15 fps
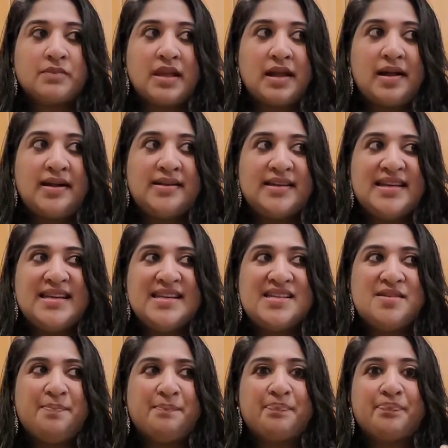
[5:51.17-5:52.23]
and eat,
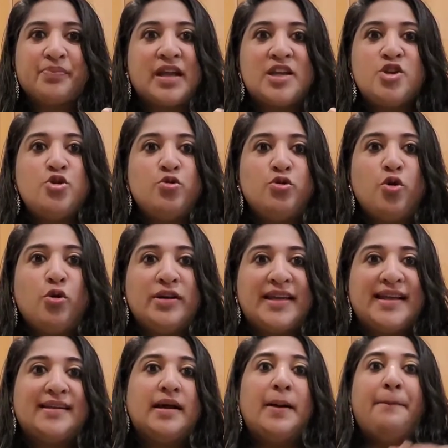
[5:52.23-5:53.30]
you don't
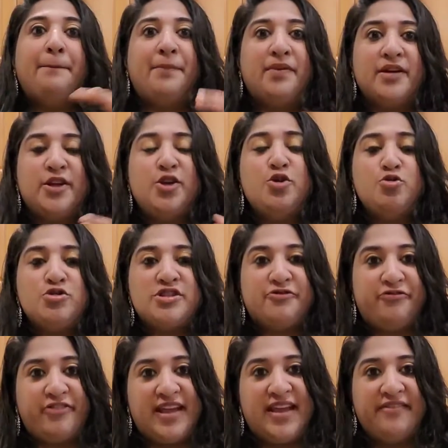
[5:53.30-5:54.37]
get a huge
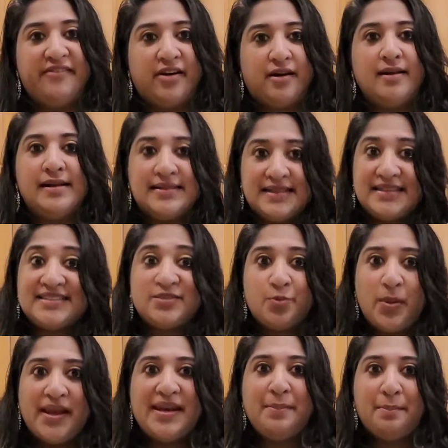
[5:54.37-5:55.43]
flavor. It's
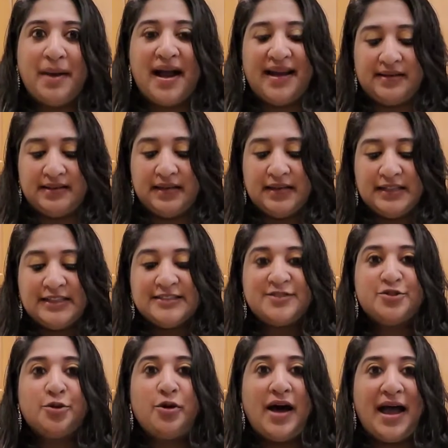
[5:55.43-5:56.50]
very mild.
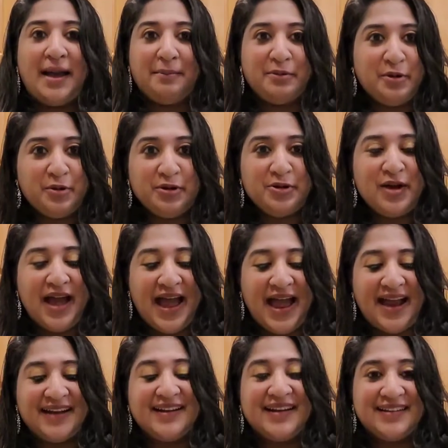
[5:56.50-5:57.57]
So I'm going to
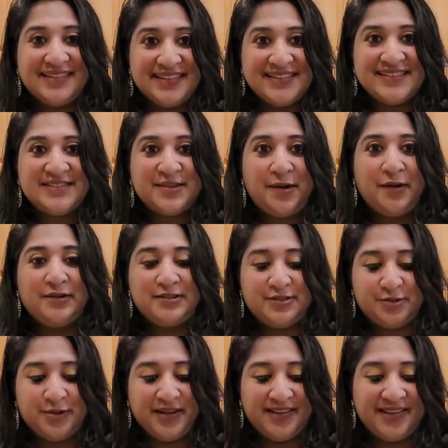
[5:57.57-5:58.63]
add this
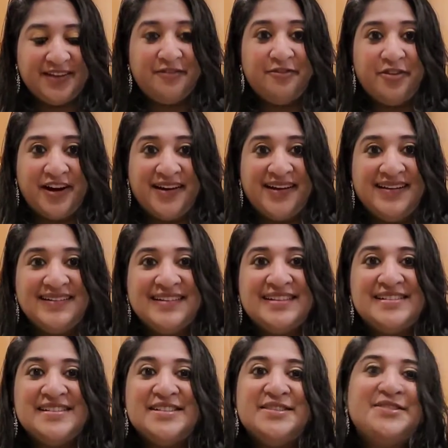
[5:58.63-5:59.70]
also in their vada,
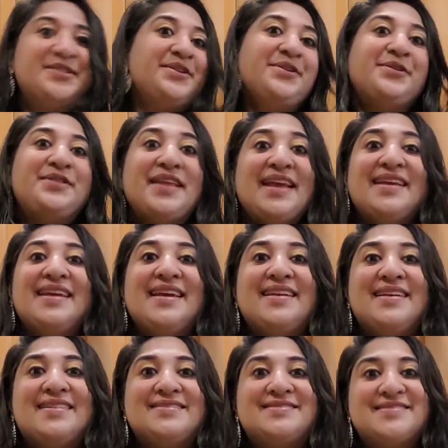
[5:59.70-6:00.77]
so they get,
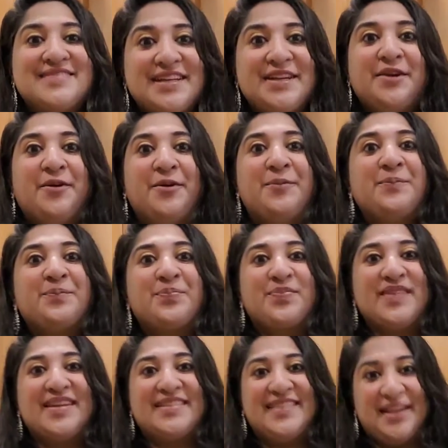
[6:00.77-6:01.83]

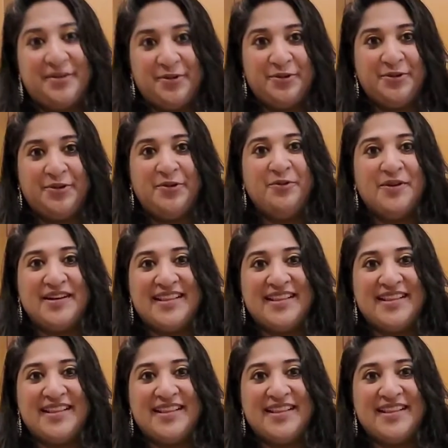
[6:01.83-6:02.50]
they don't know what